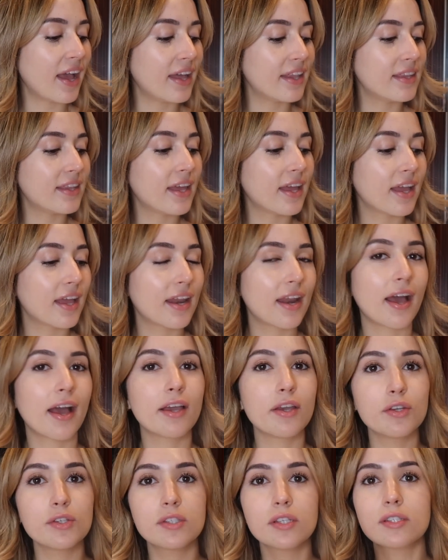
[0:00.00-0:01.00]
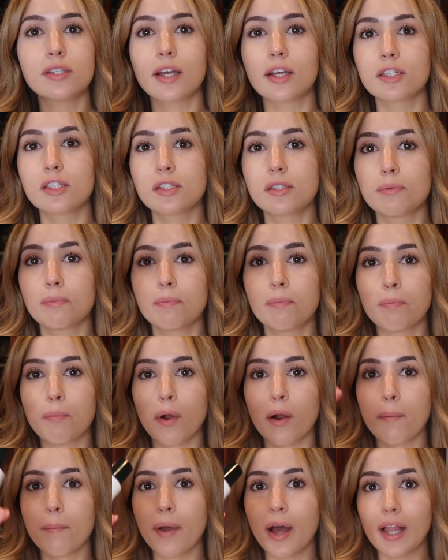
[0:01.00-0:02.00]
And then I use this like
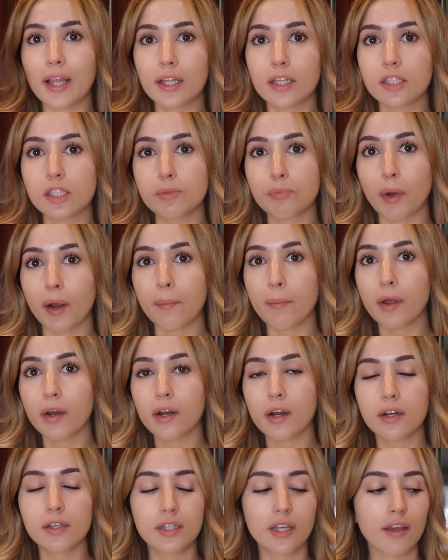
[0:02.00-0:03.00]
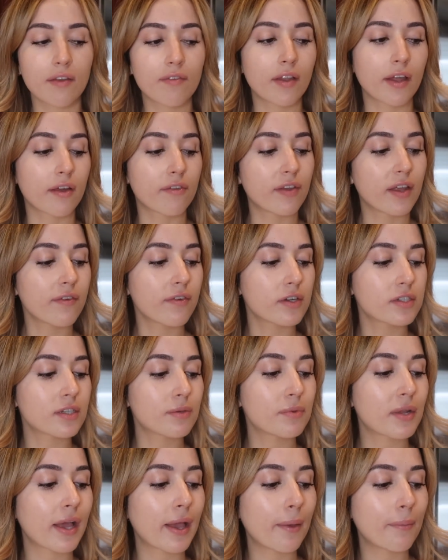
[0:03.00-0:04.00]
Smart Balance spray butter to give like flavor
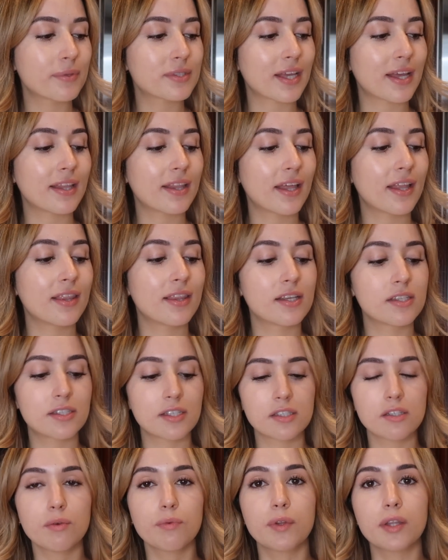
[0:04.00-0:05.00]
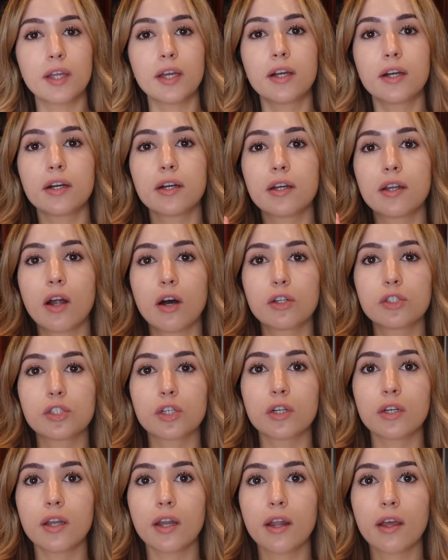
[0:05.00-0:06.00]
sometimes. And then this is a really good
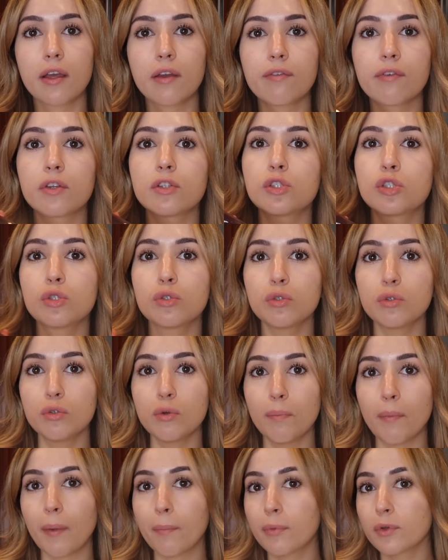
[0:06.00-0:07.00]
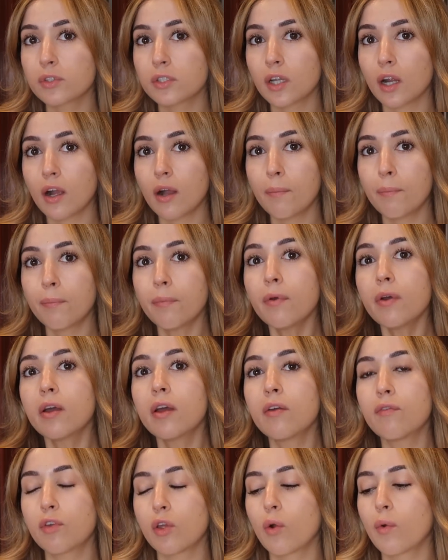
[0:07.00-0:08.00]
alternative to maple syrup.
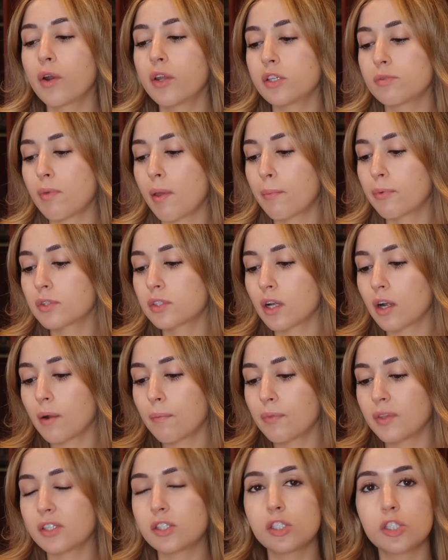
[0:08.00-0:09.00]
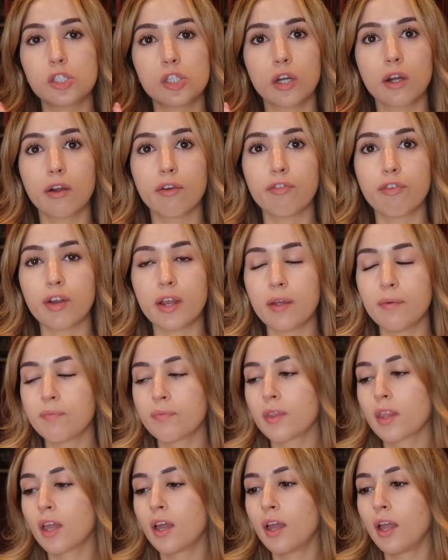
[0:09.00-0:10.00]
If you don't want to use maple syrup, this is sugar free.
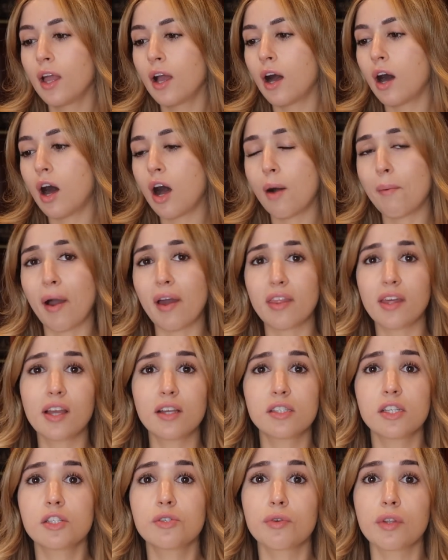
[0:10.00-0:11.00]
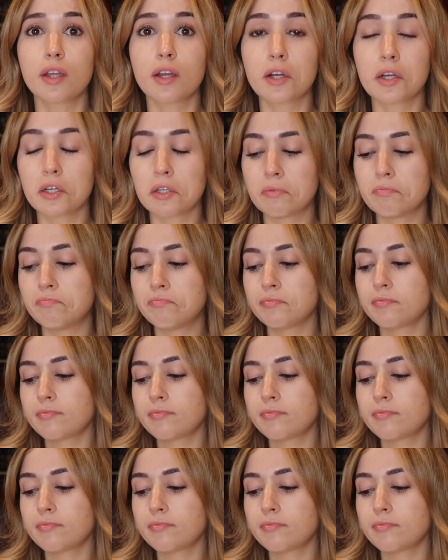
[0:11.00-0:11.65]
Um, I think it tastes really good.